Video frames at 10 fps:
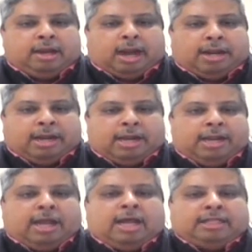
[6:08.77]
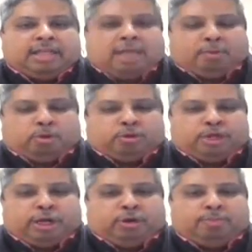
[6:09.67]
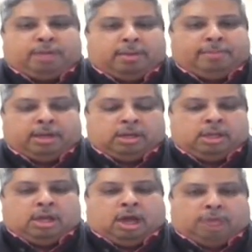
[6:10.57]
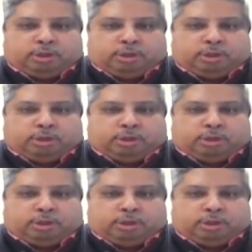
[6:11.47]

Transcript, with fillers: And India has the opportunity to become a hub.